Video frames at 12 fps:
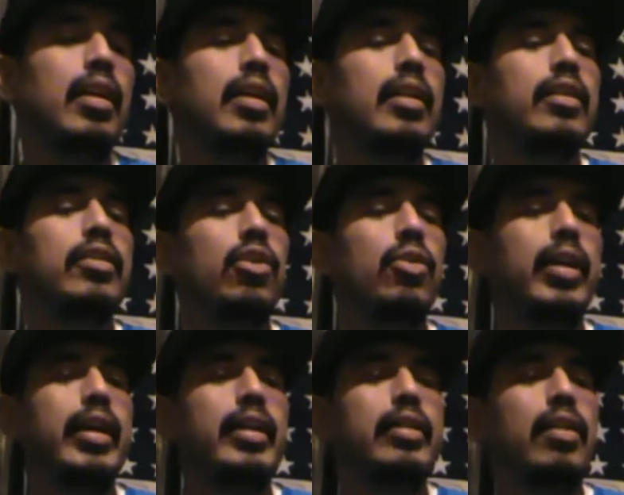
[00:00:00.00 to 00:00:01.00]
Let's go
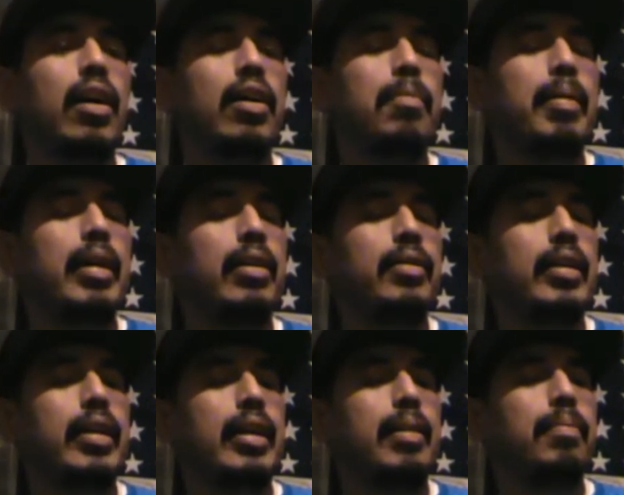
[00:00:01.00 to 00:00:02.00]
ahead and talk
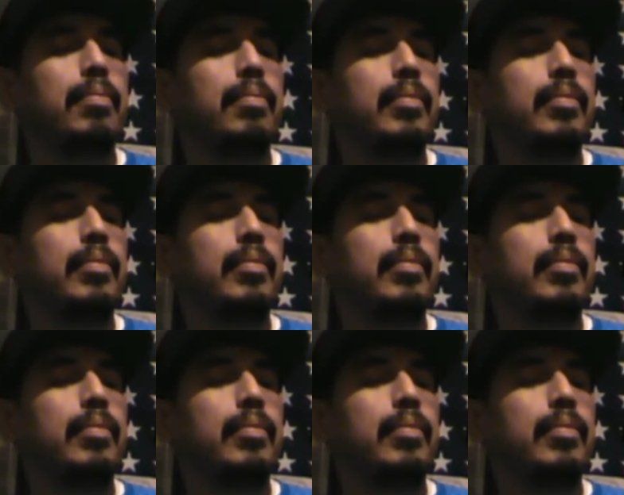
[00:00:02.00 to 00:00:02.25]
about